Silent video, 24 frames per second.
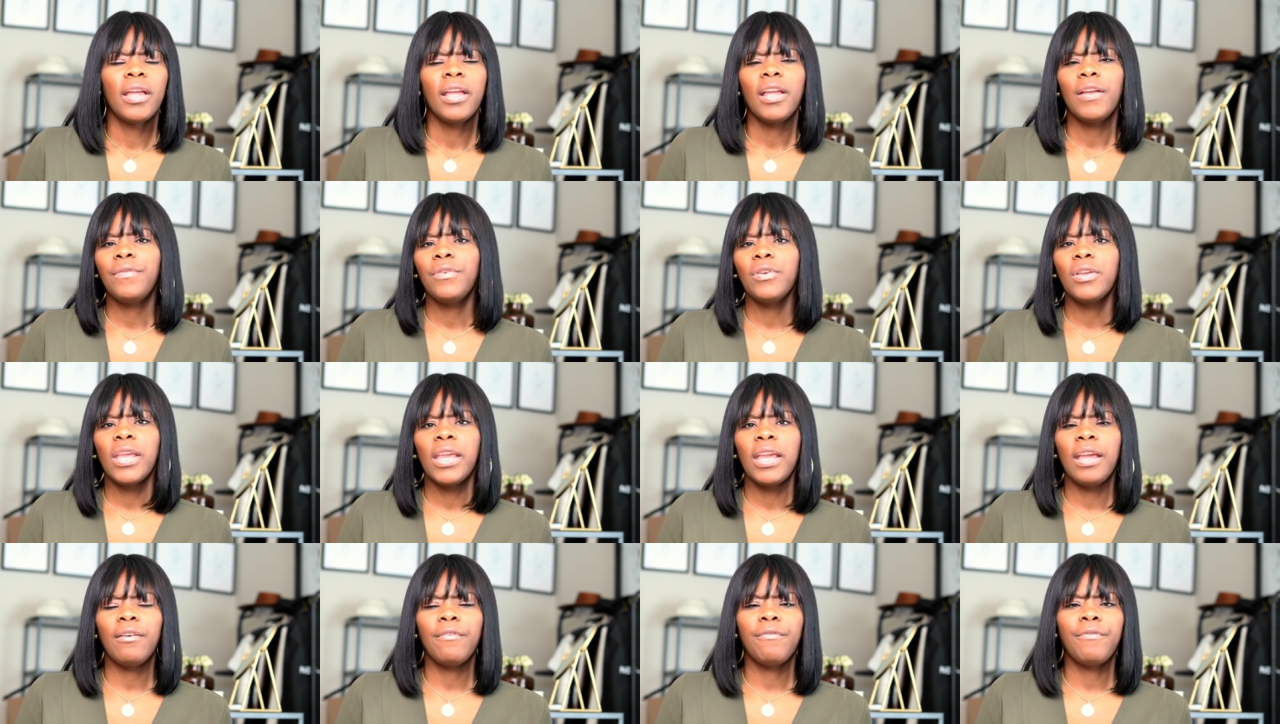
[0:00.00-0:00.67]
If you
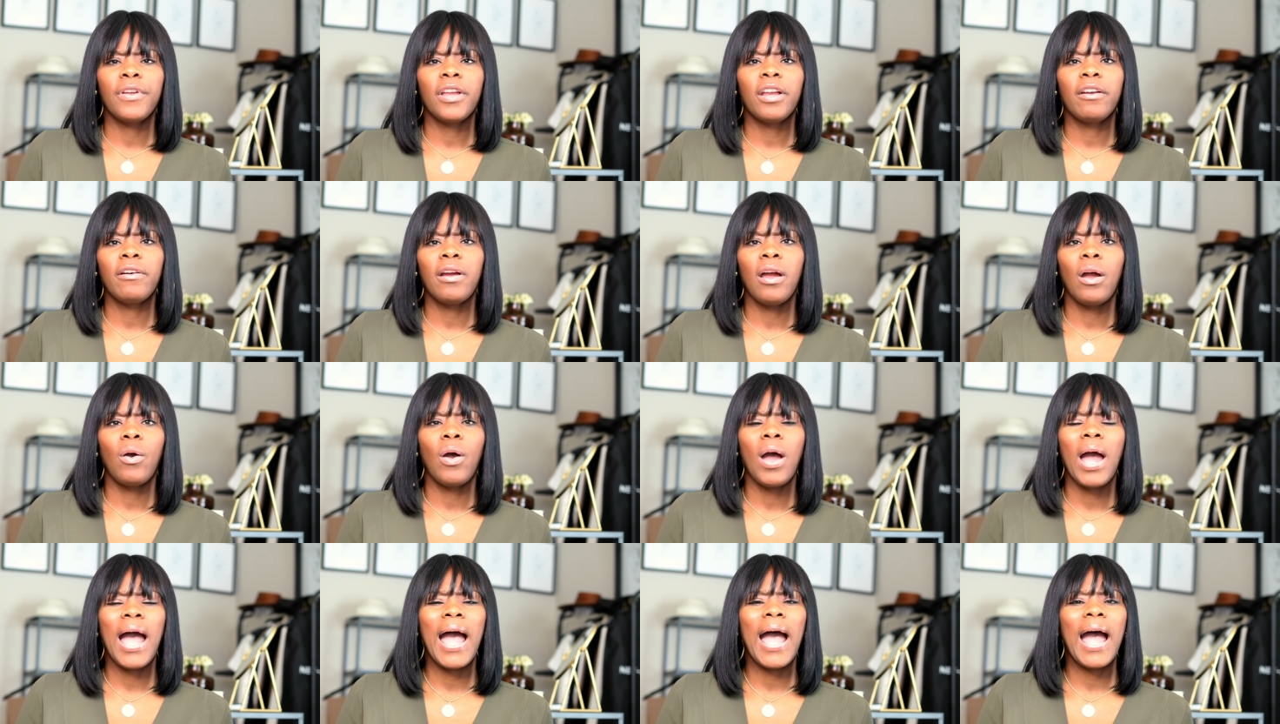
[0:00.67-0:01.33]
can't figure
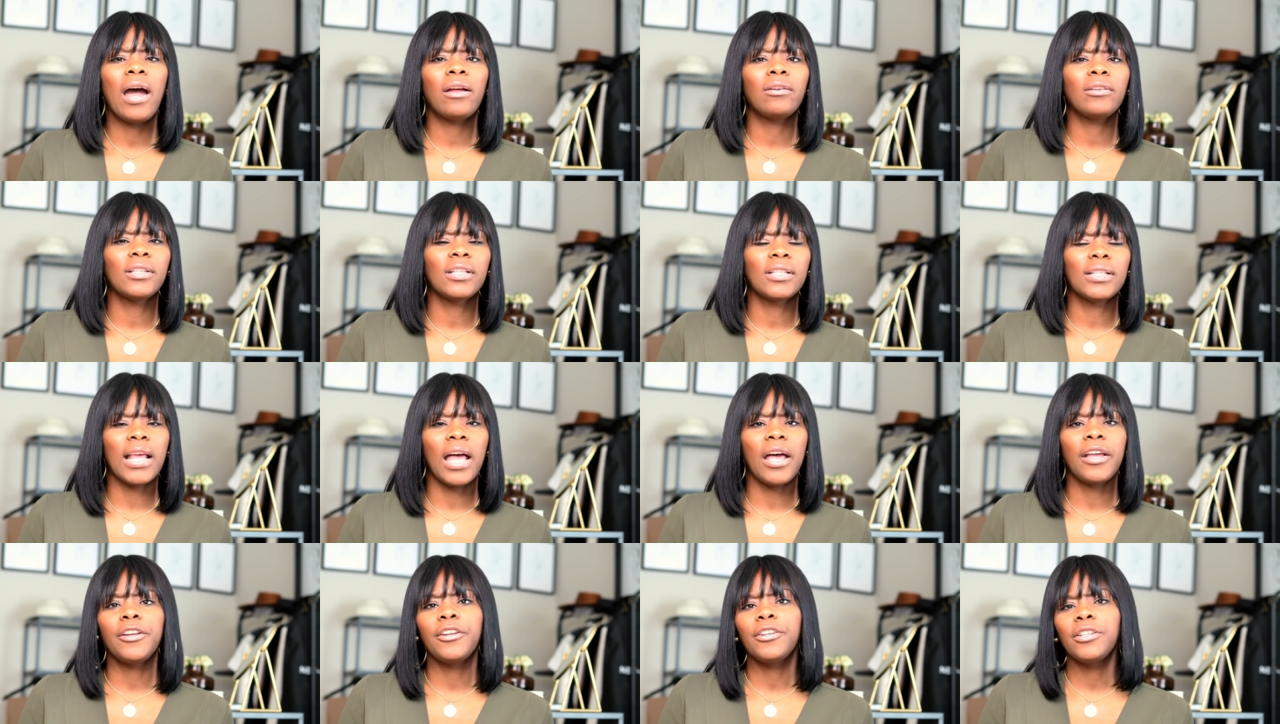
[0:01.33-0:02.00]
out how to
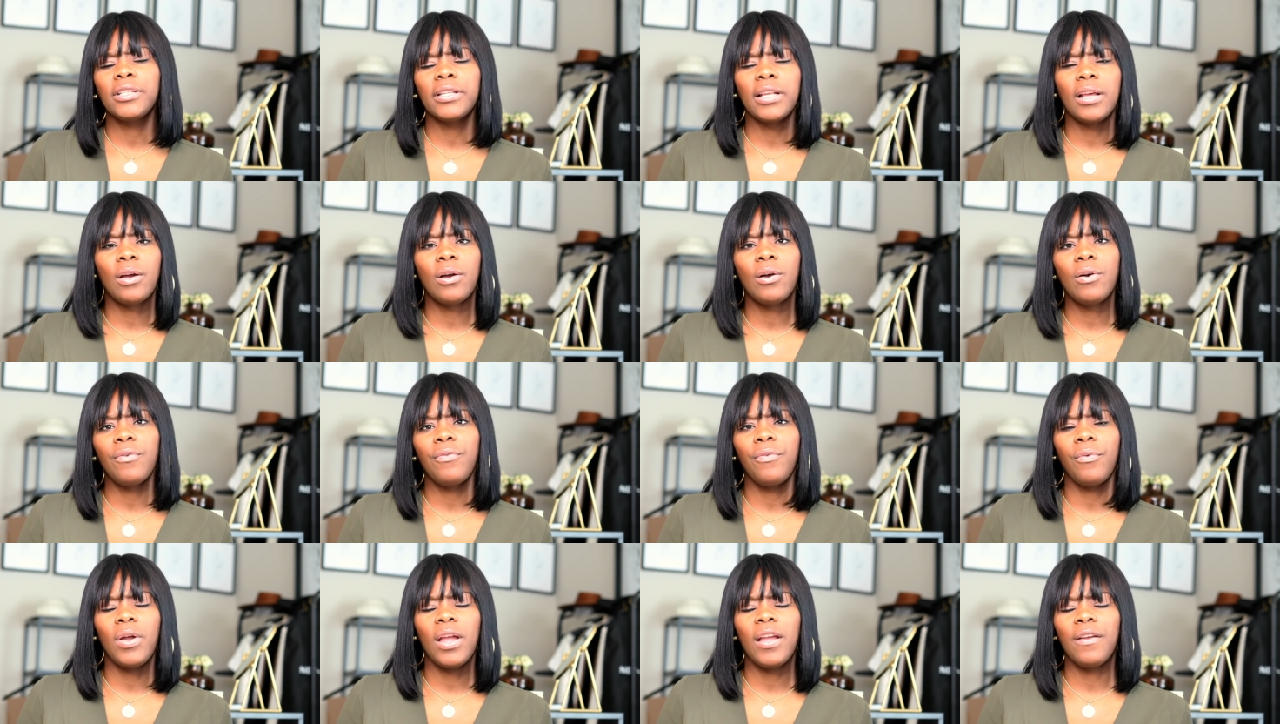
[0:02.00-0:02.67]
style
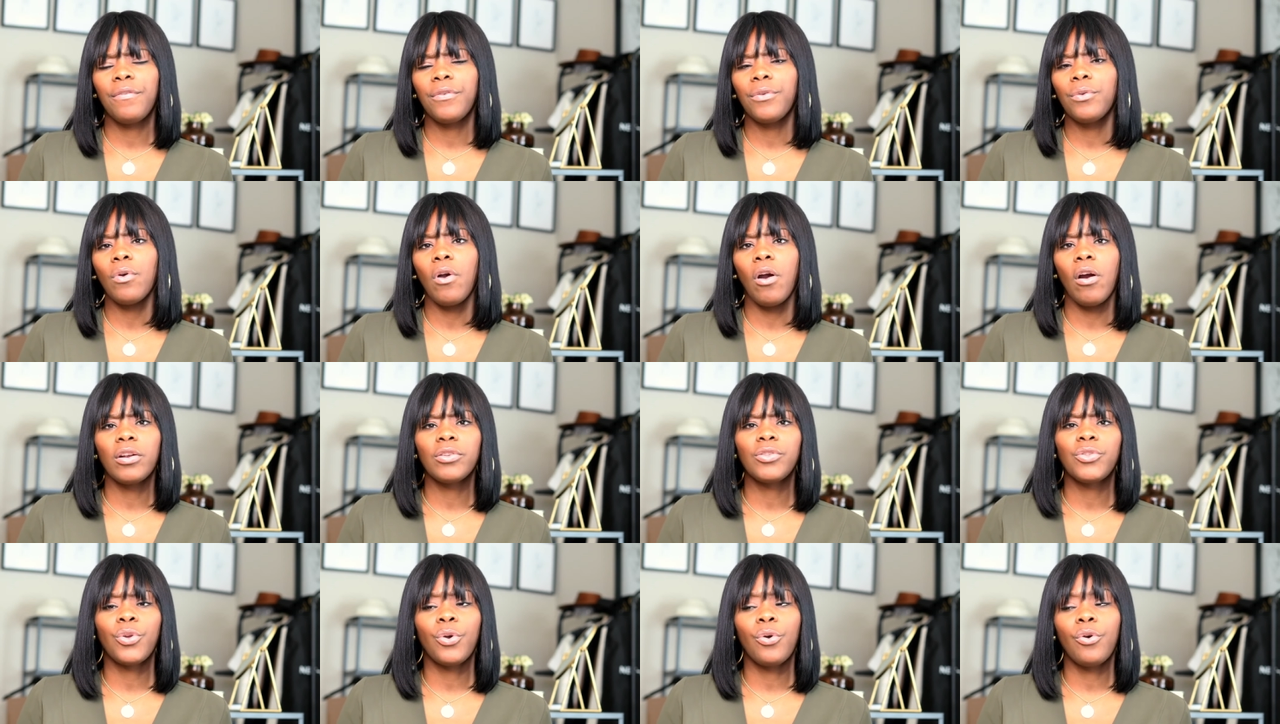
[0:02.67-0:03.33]
yourself, if you
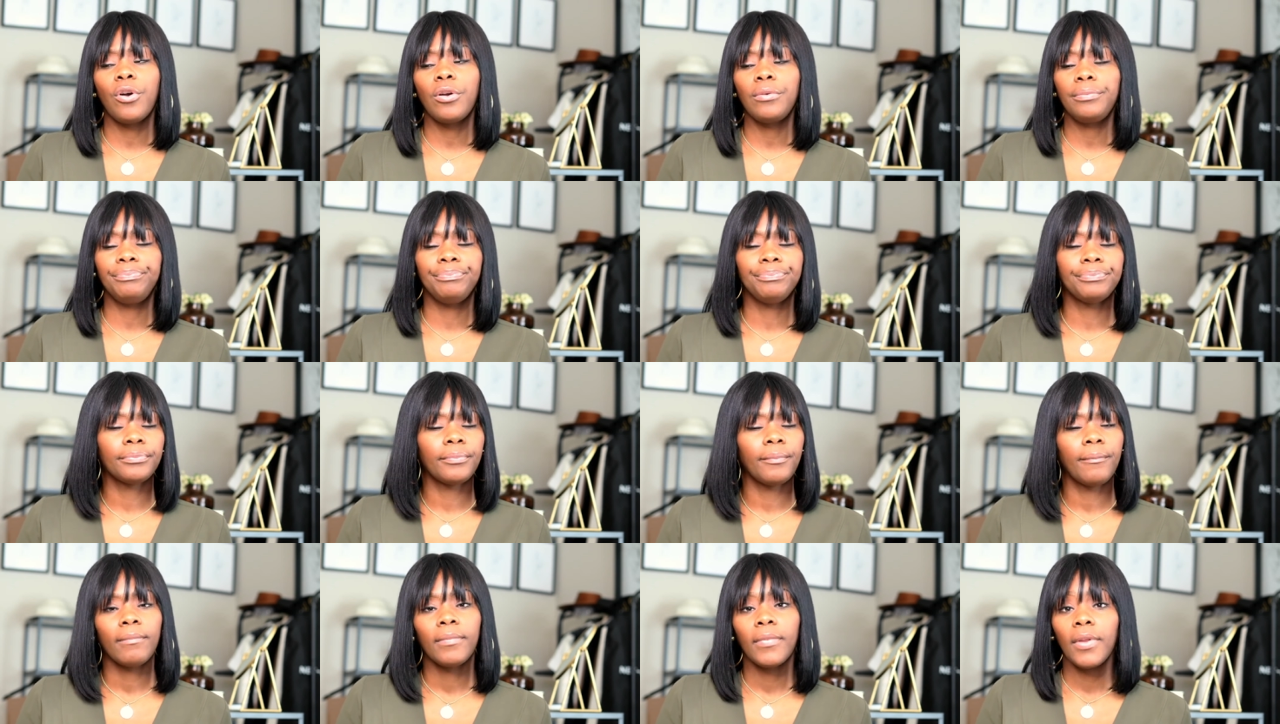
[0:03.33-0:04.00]
are tall,
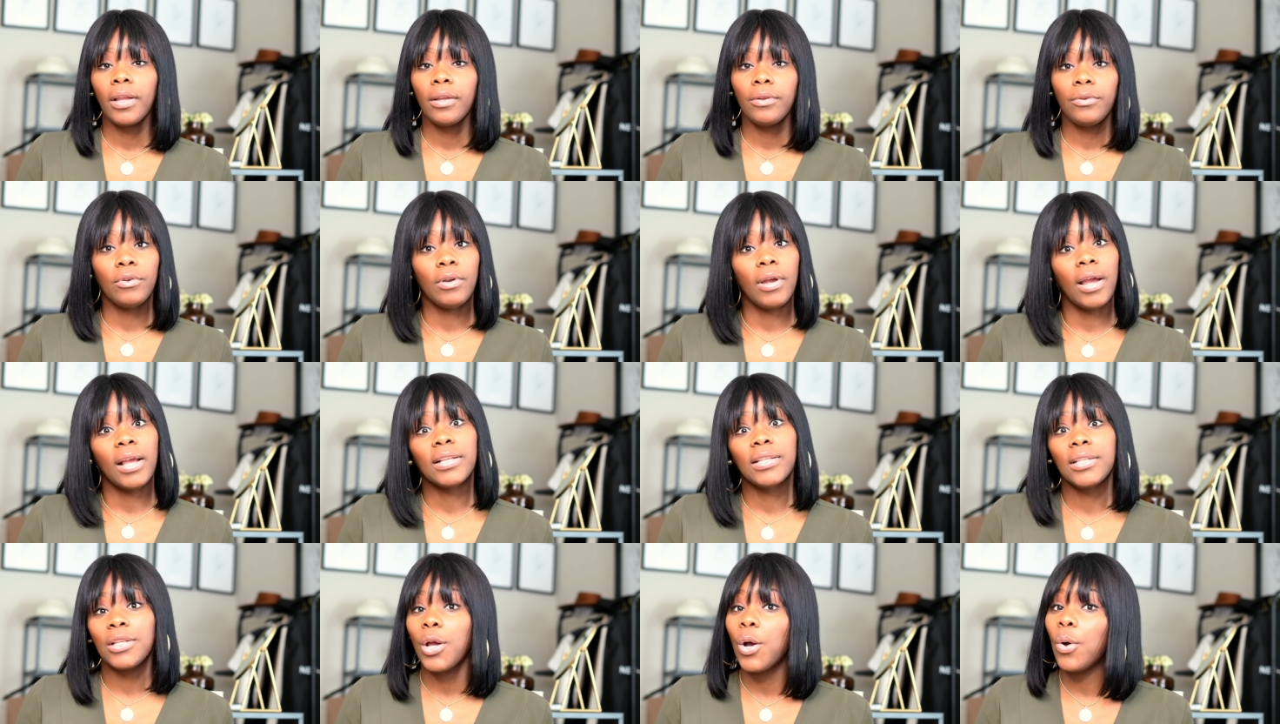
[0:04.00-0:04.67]
you
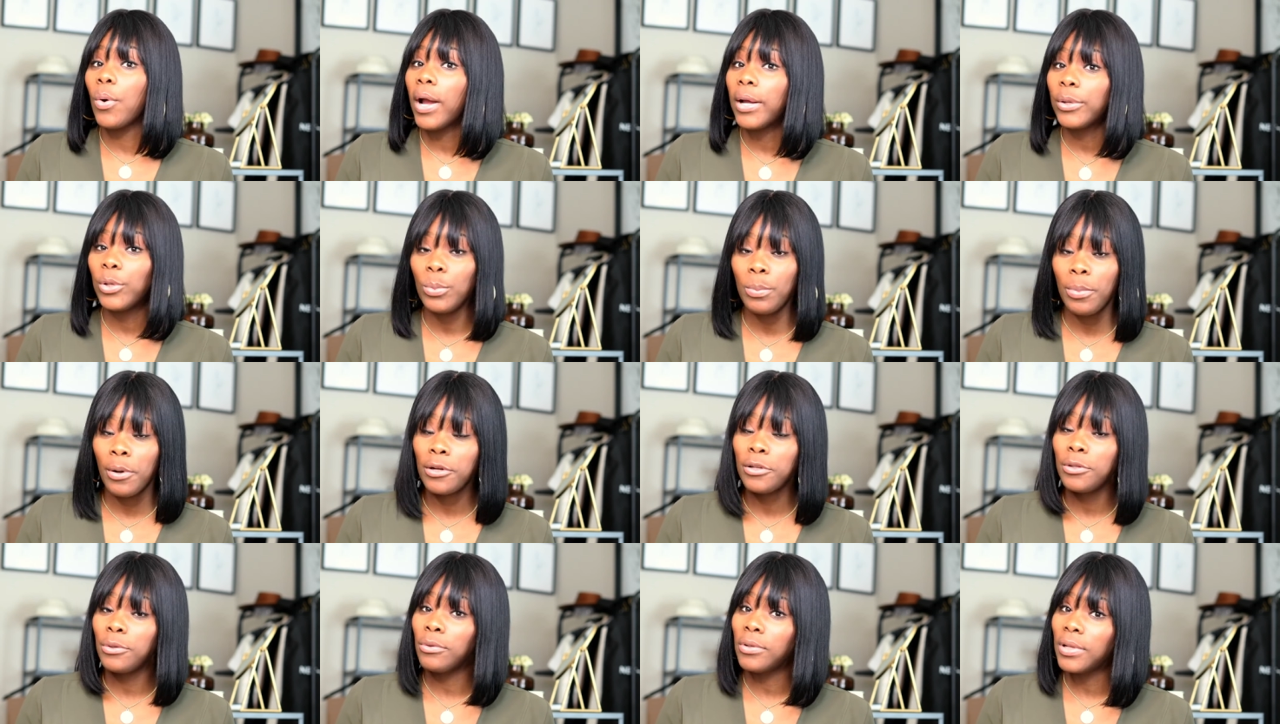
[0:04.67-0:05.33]
guys know I do
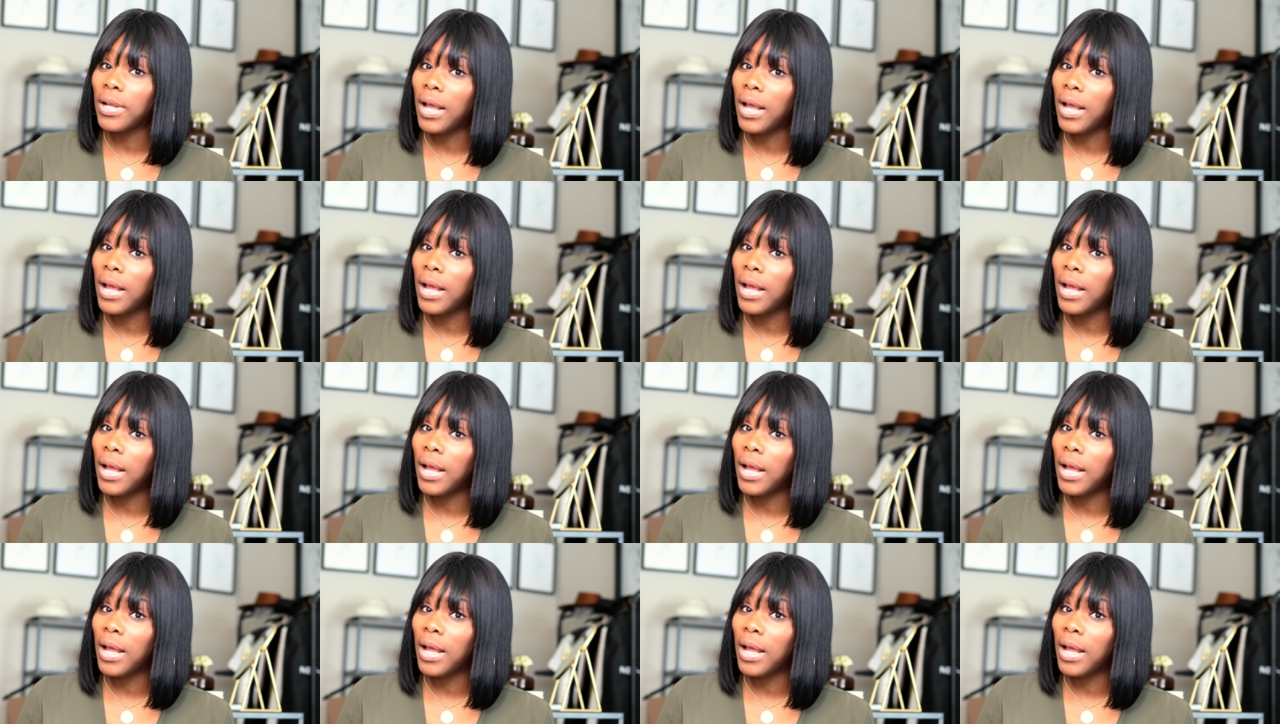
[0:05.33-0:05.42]
personal